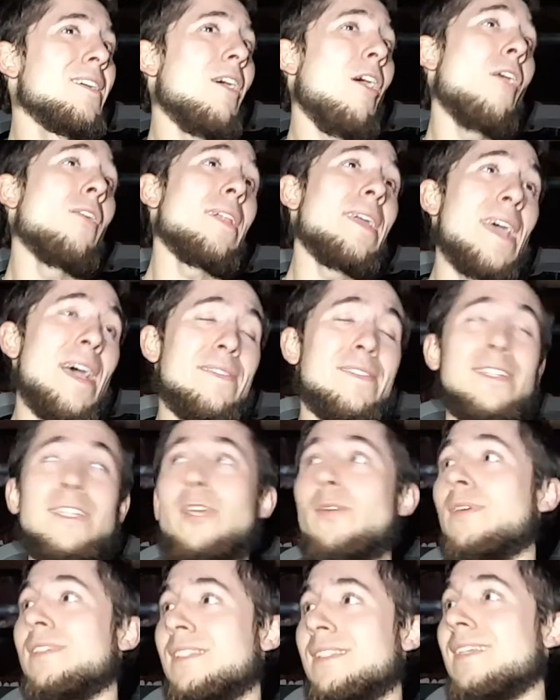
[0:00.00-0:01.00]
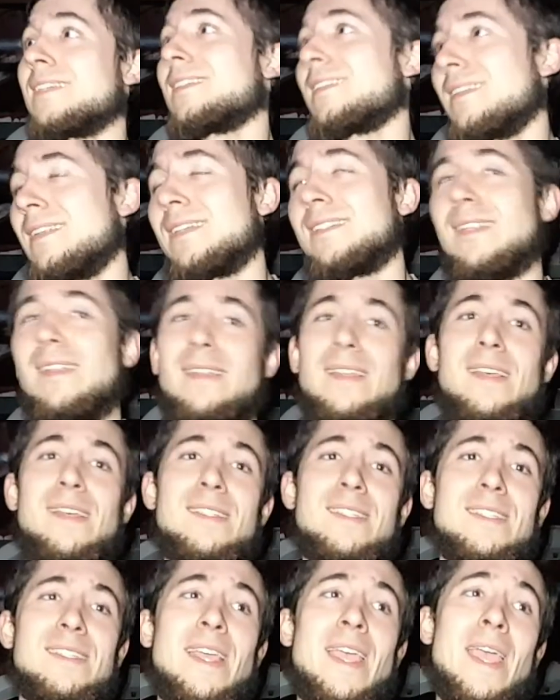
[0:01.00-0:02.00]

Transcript: All I have to do is this and this and this,